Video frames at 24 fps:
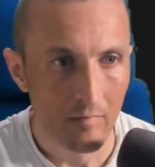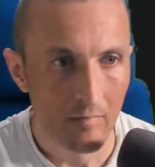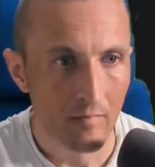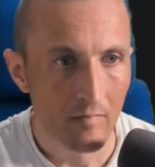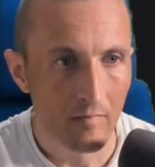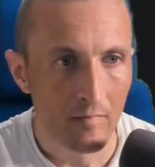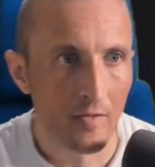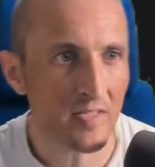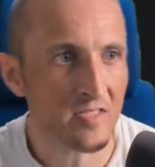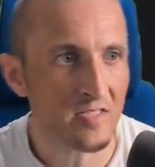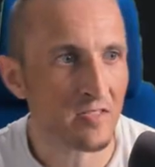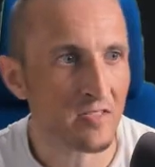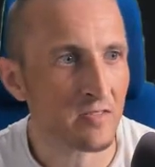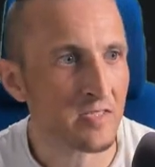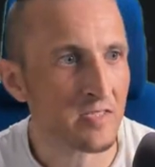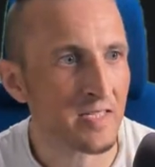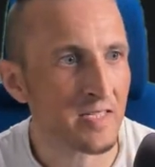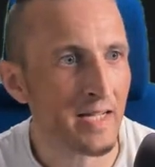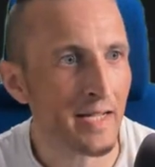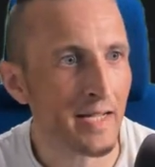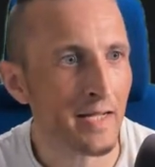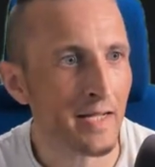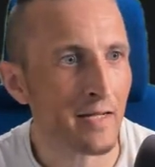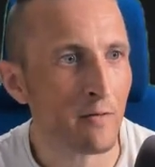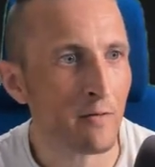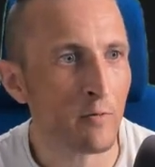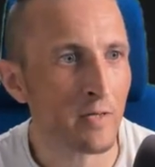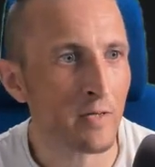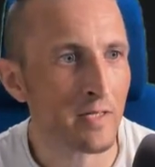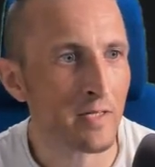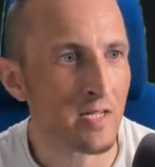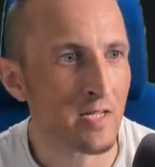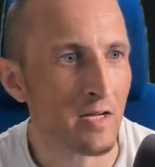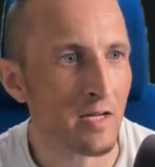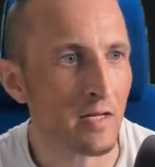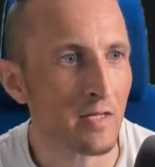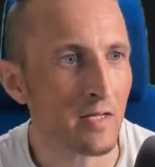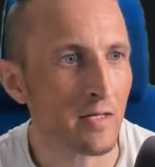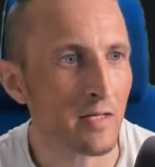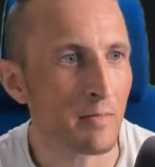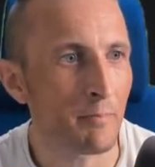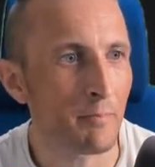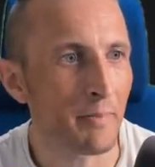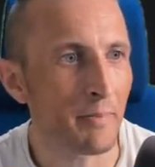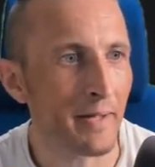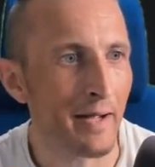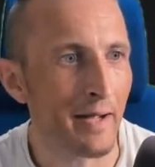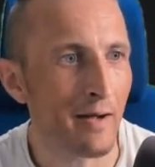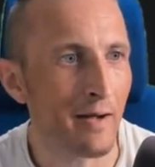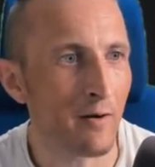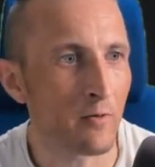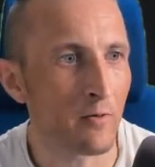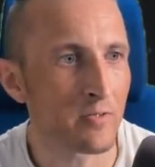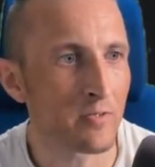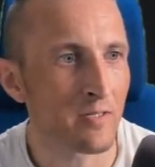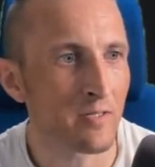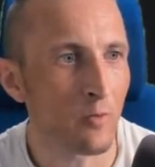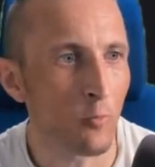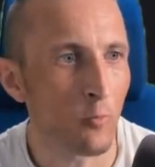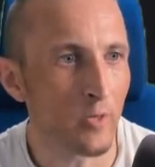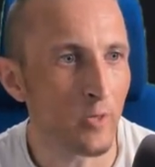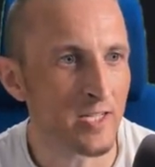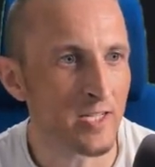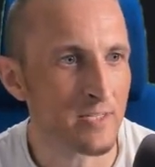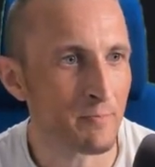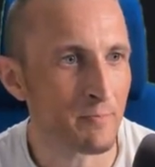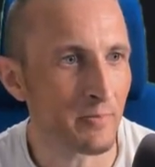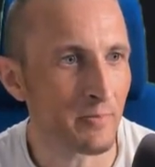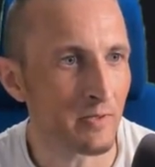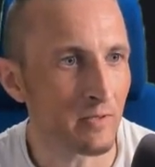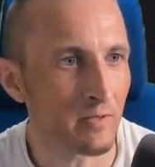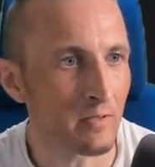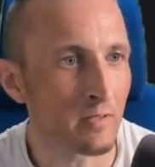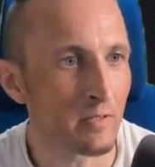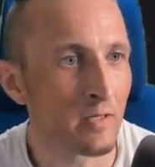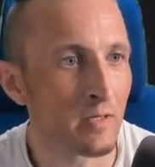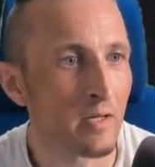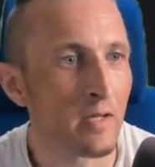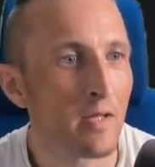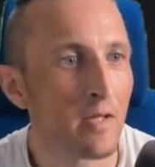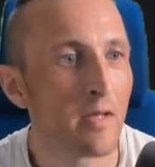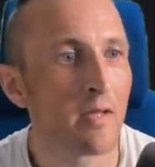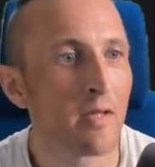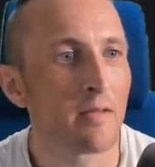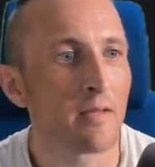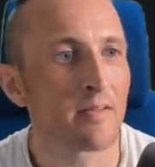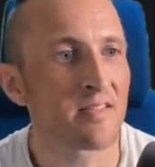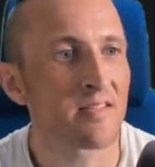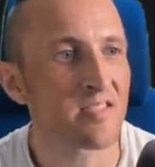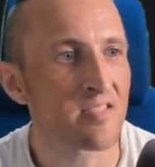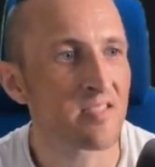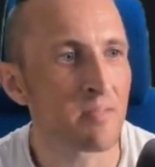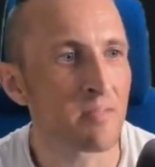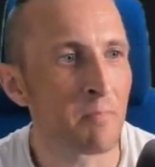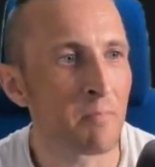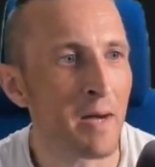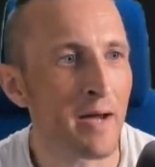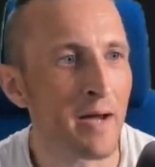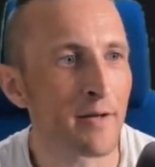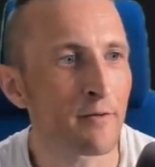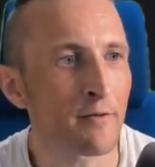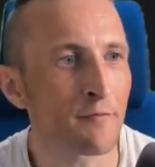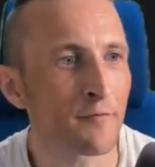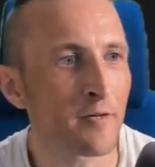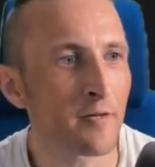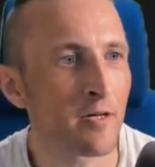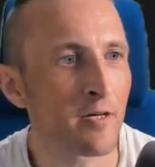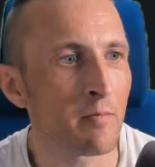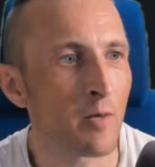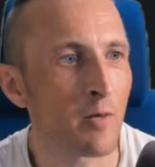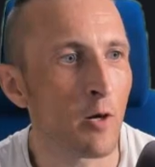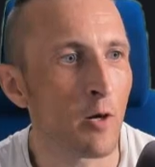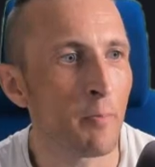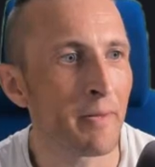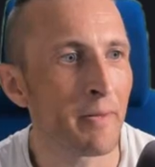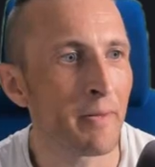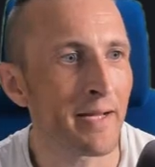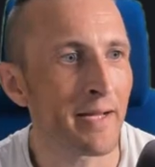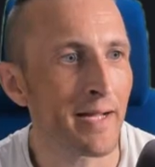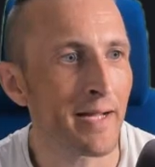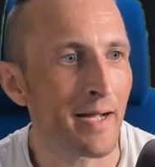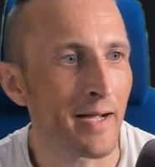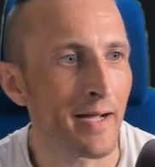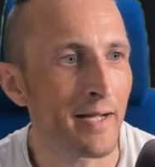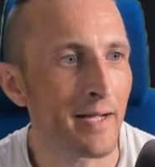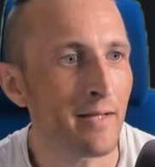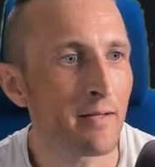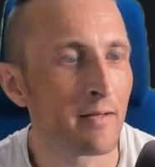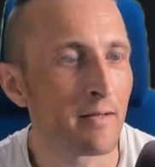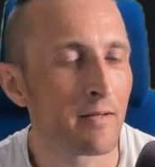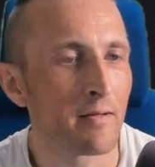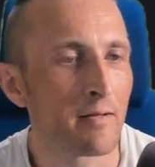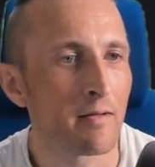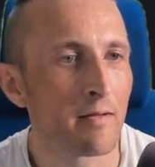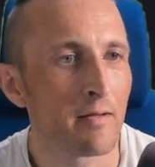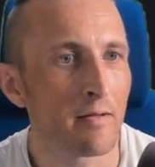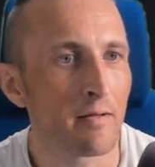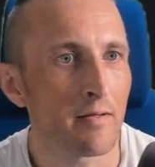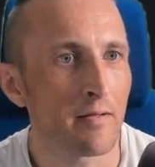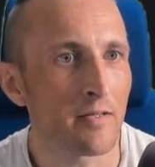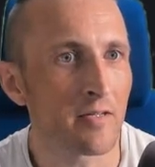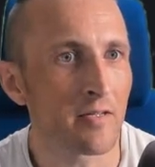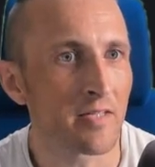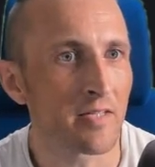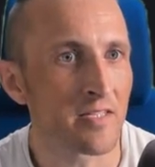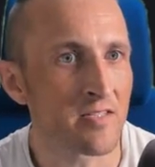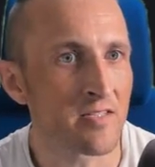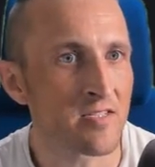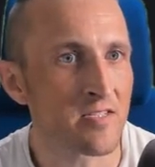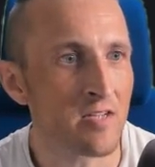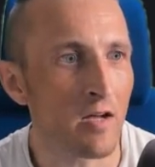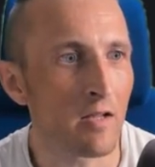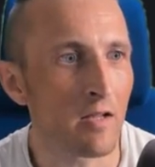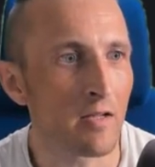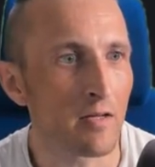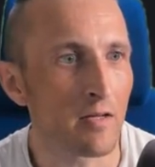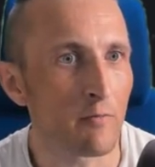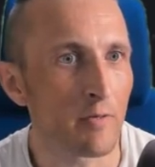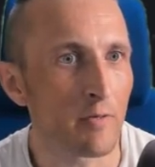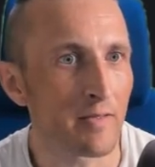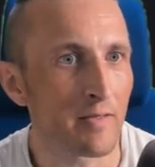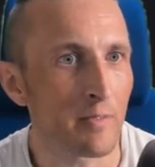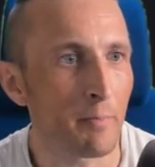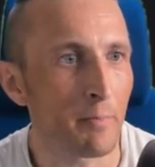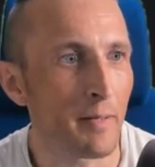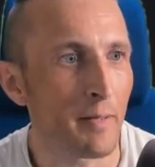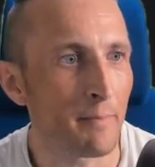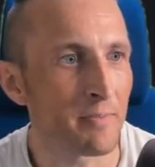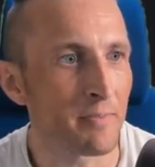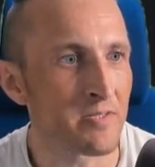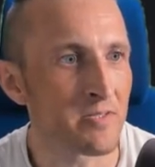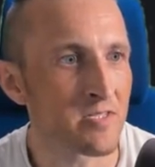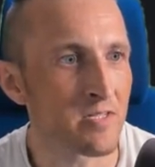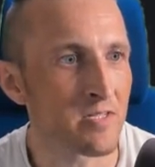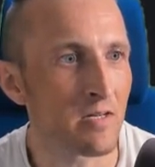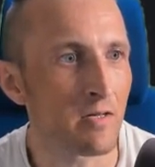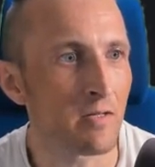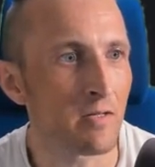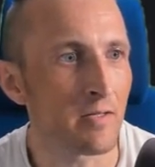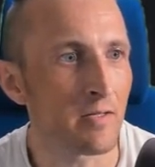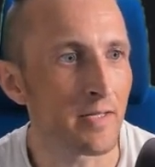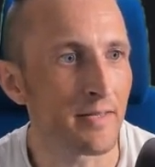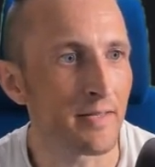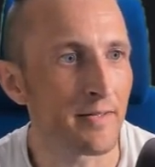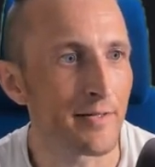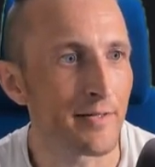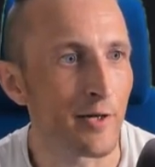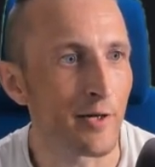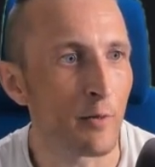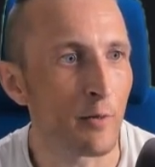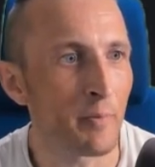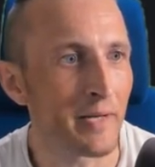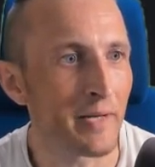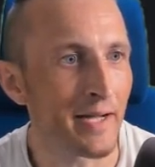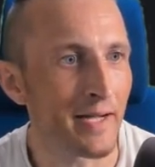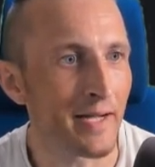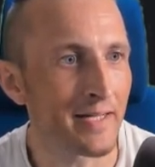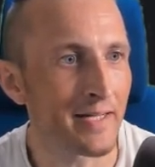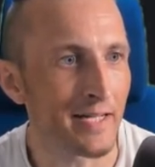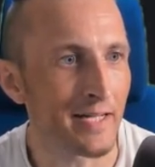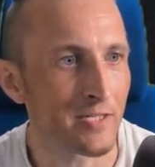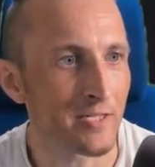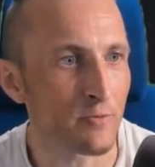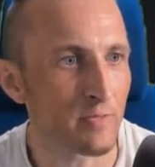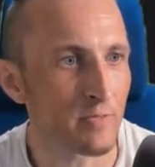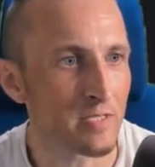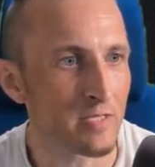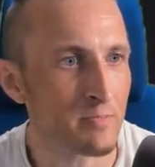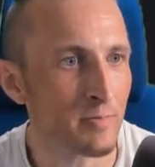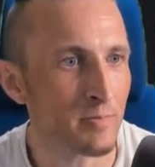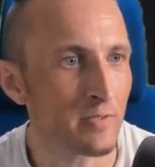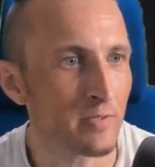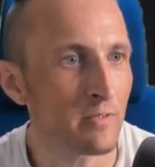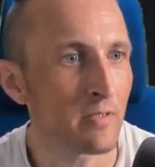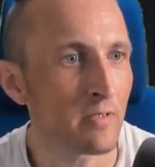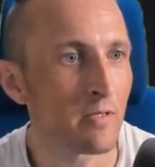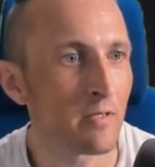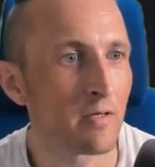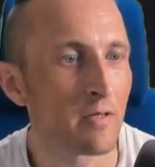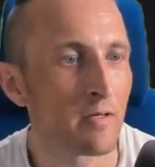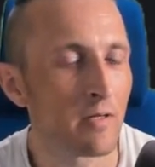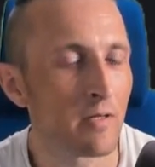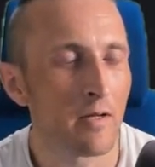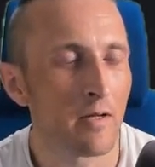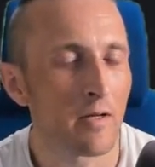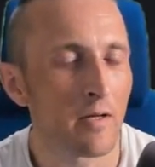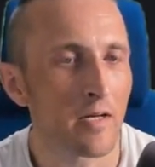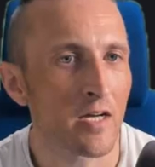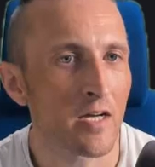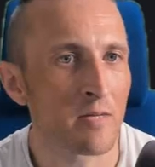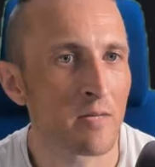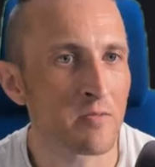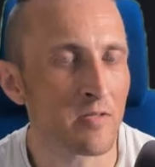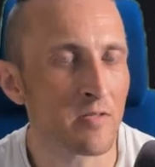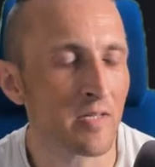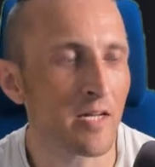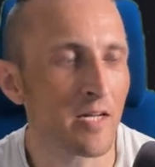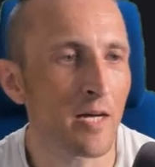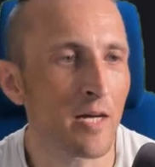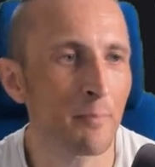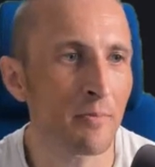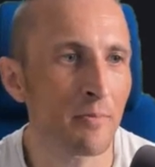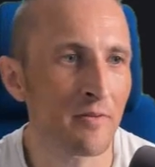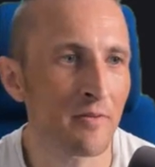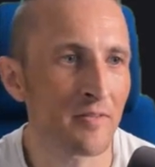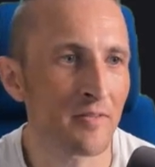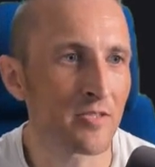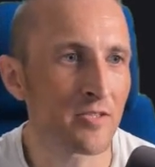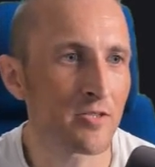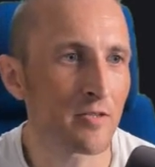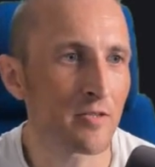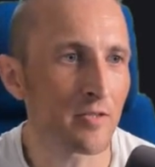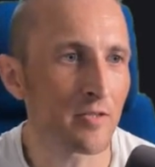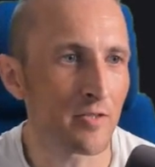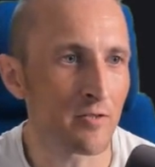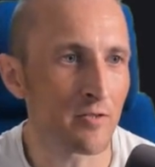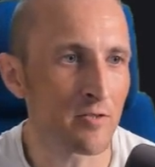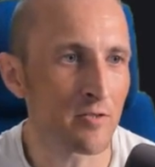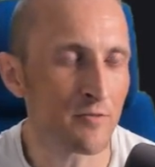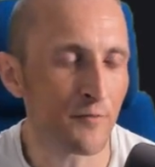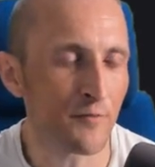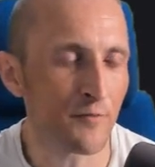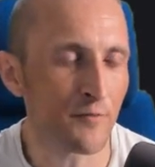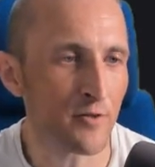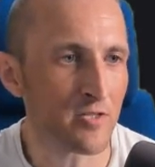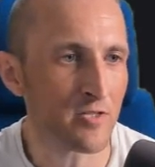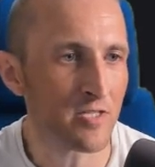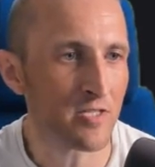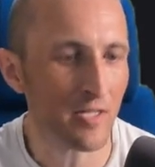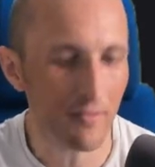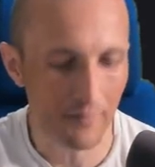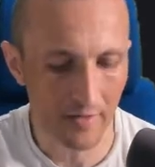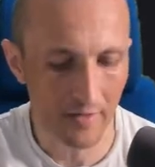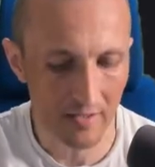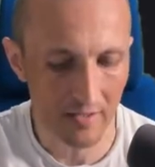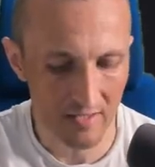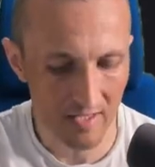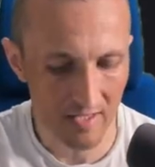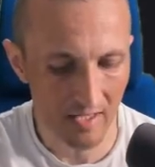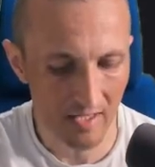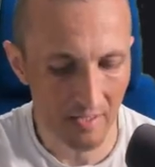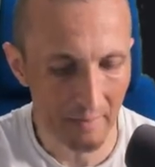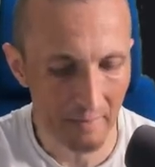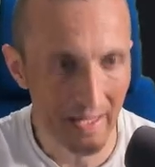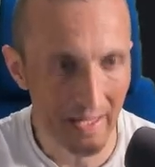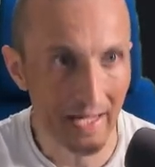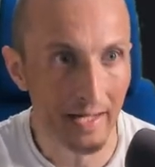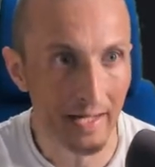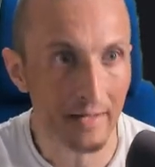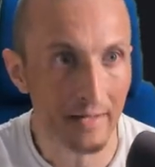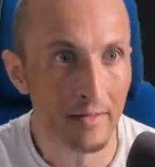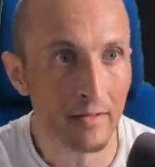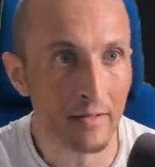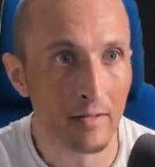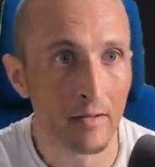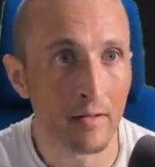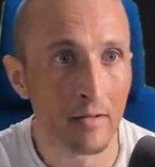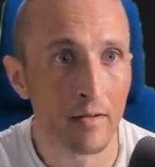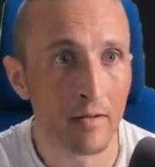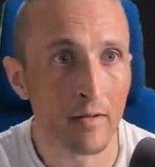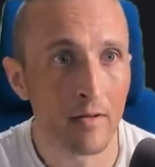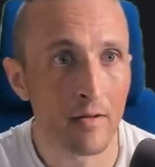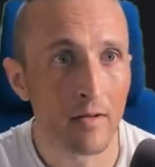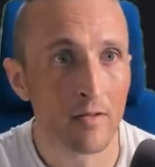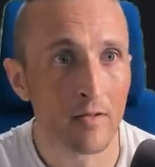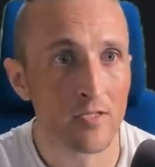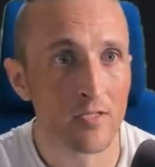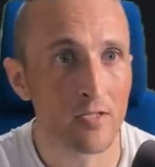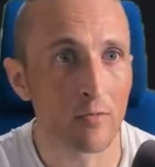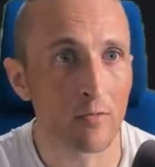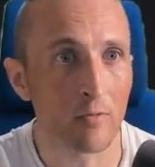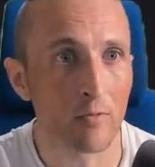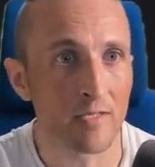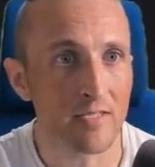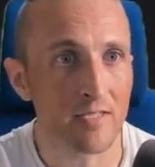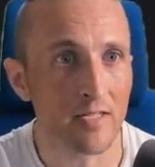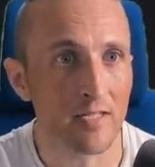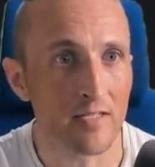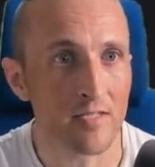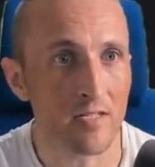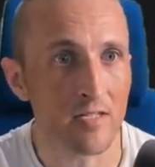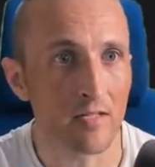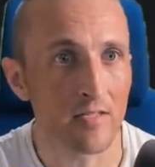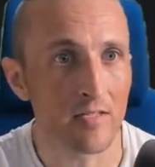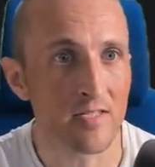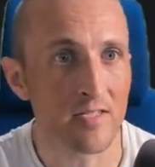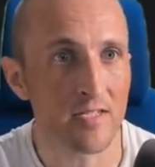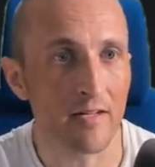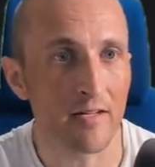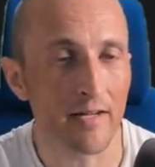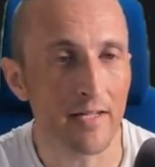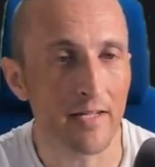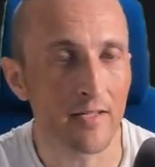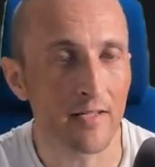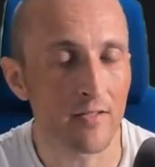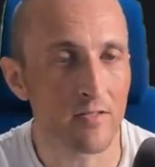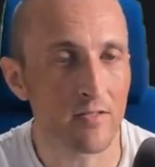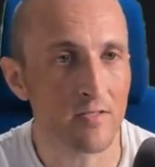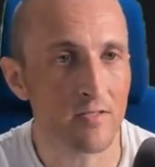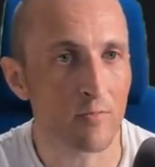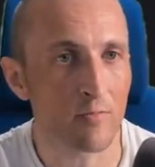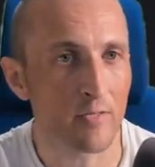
All right, so today I want to talk about Whisper. This is a model from OpenAI. You can install it with a pip install and then OpenAI-Whisper. Comes with a couple of things you can use. First off, there's a command. So once I install this here, I can use the